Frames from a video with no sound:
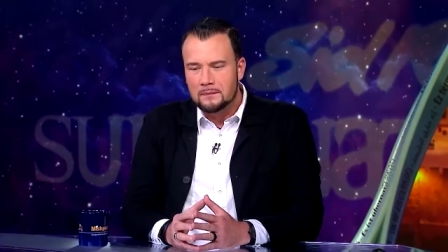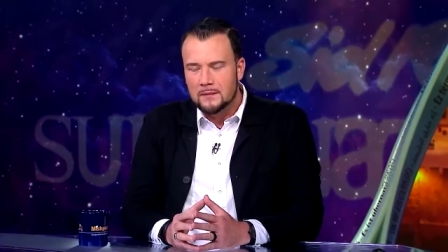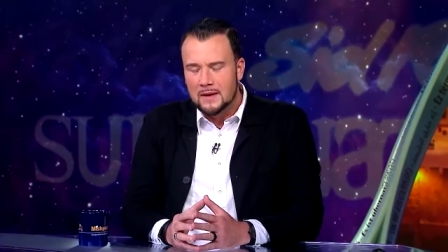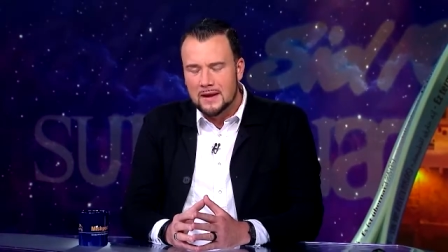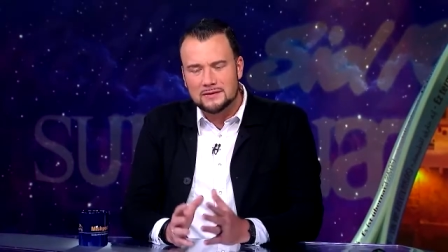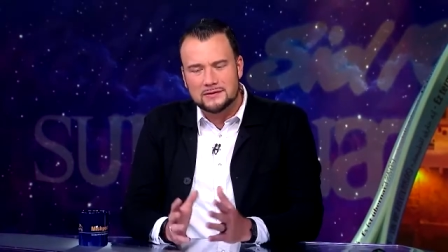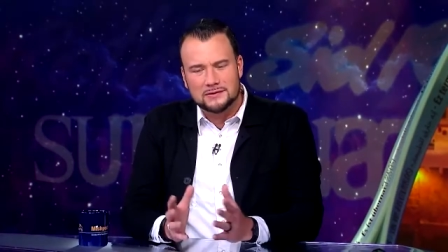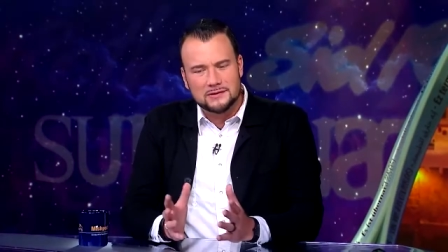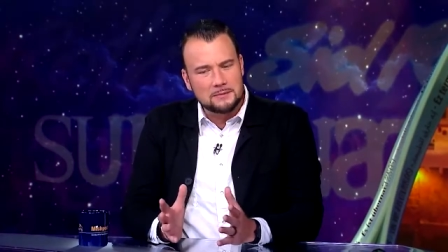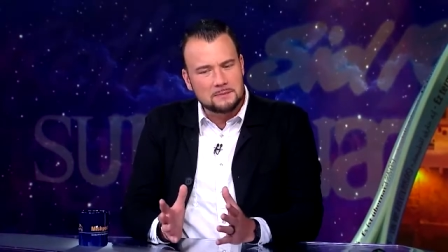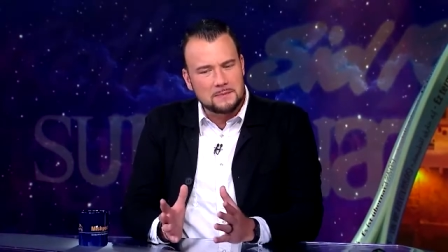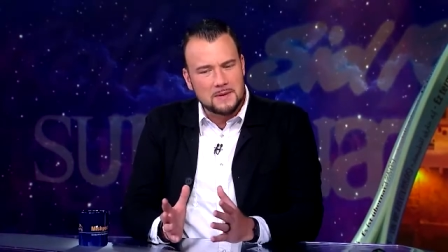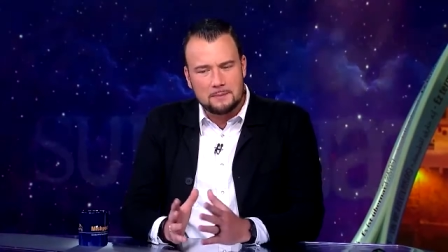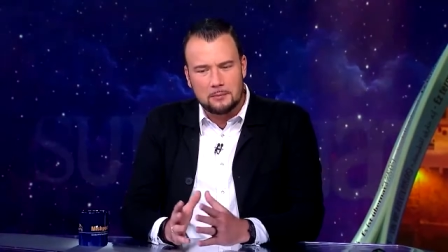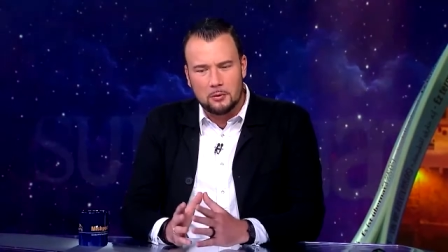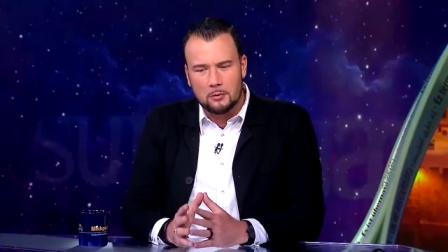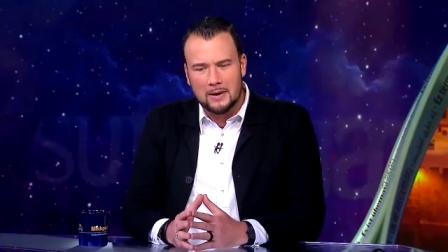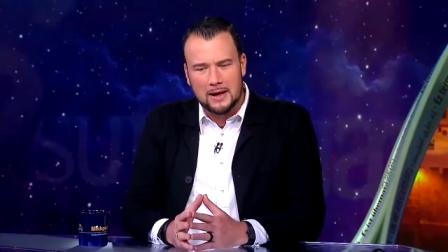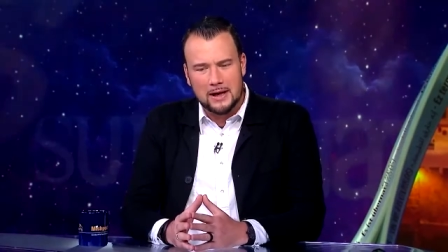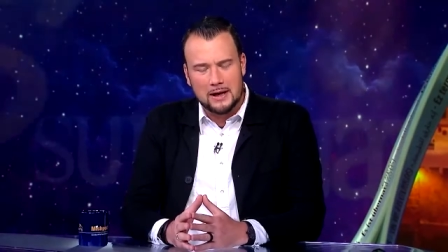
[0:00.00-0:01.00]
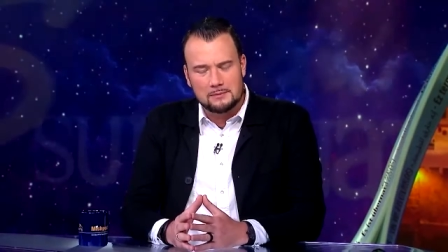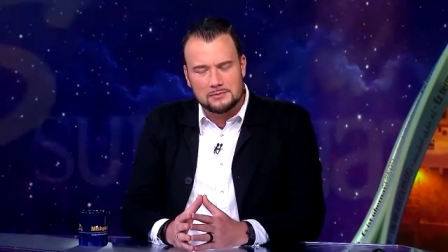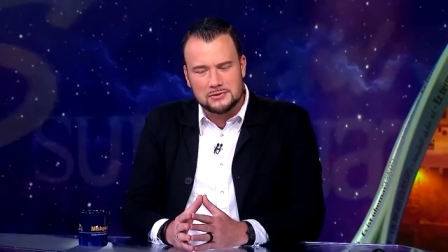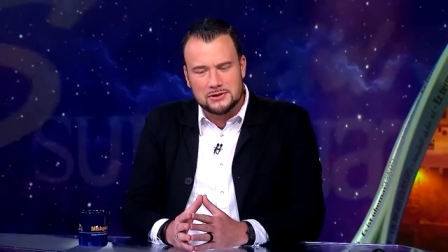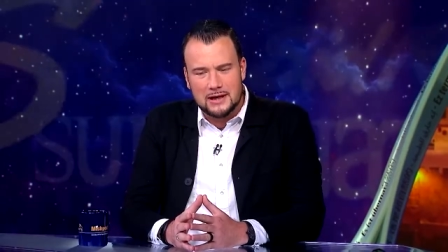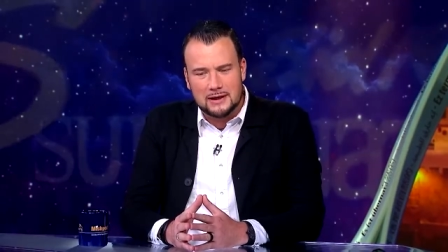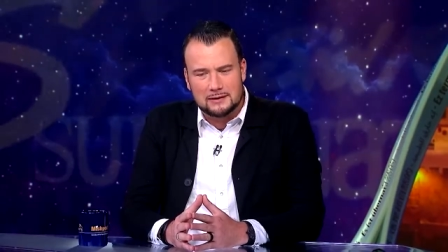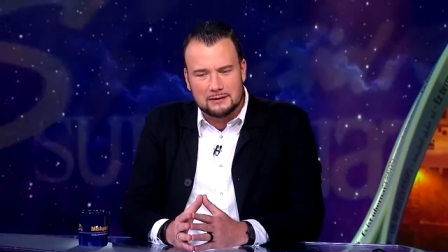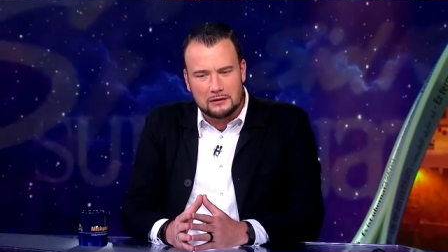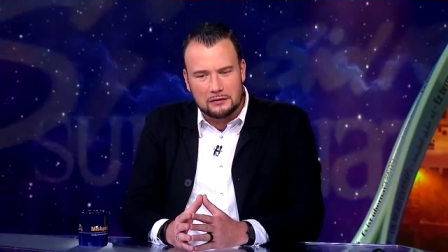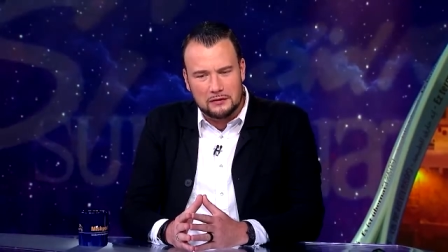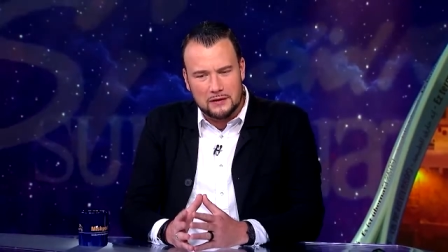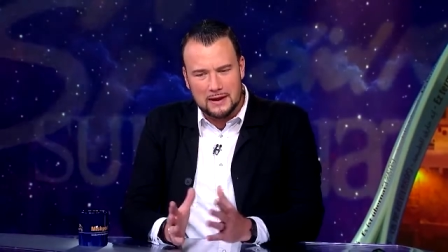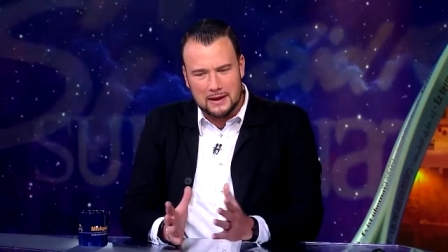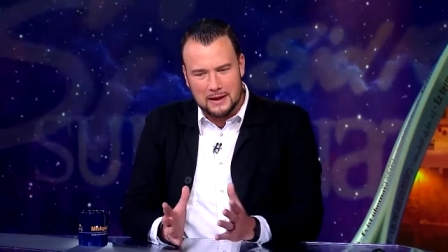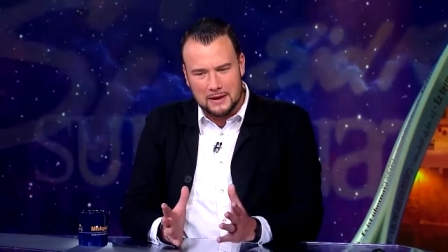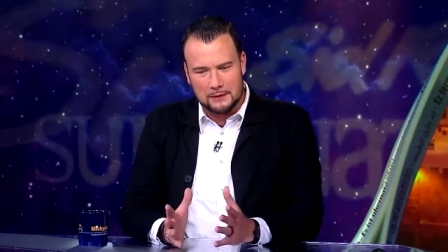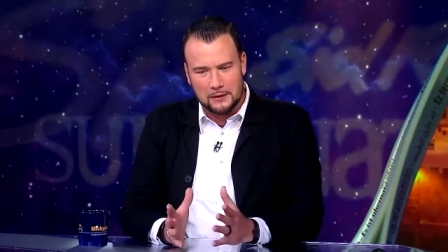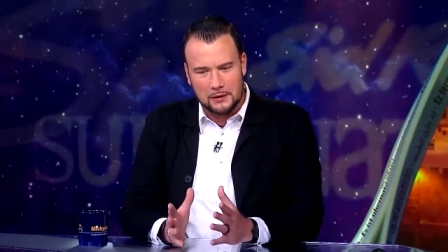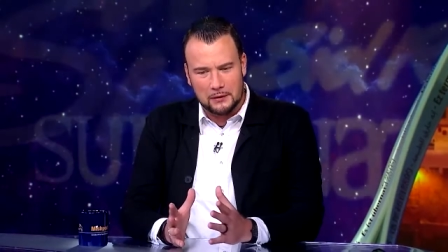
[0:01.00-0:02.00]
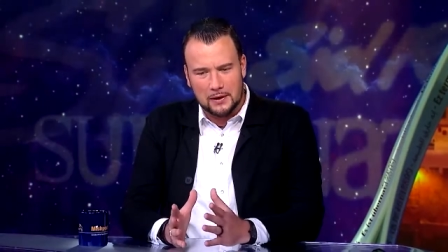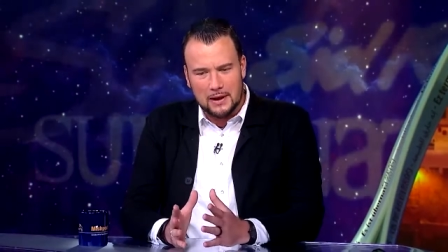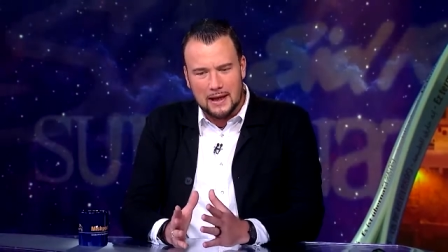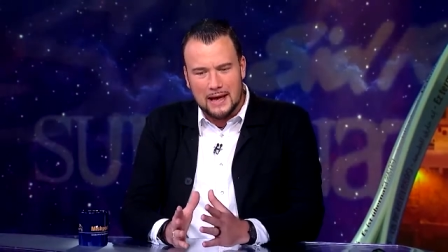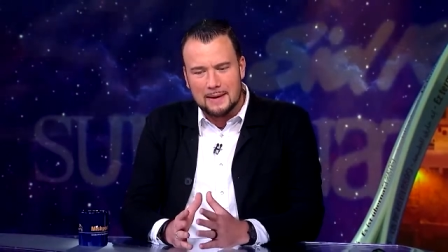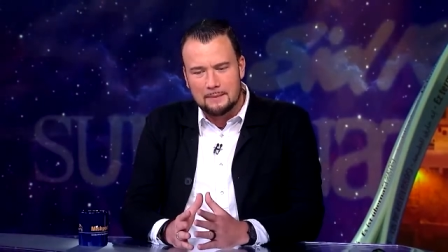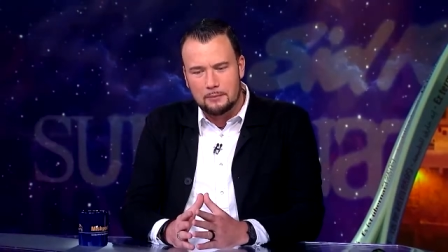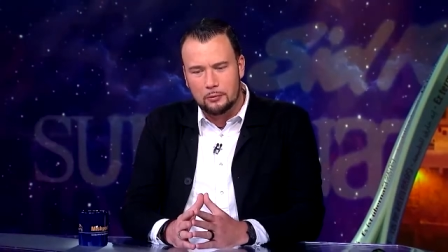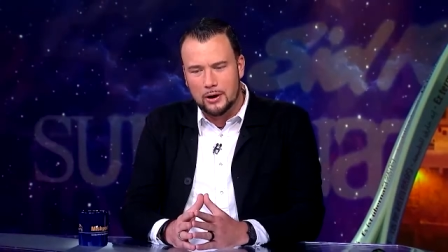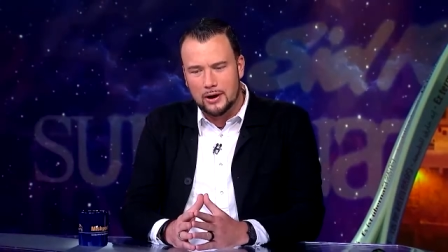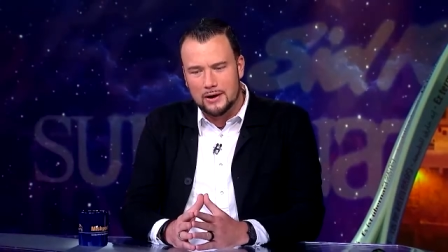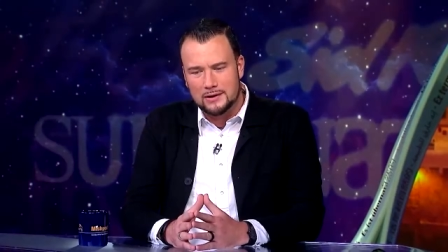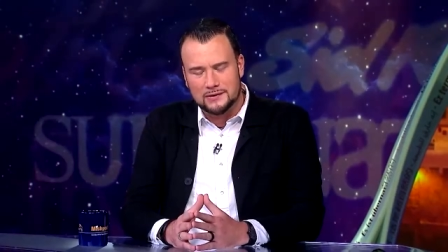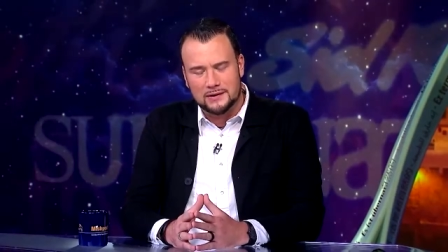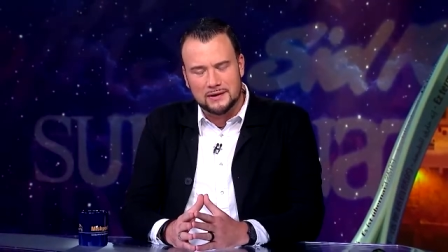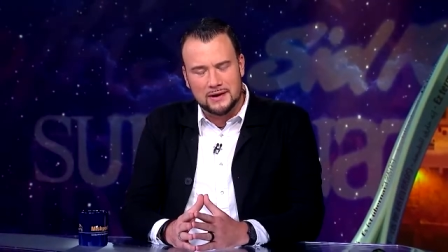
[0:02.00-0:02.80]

And some people might object to thinking their libraries in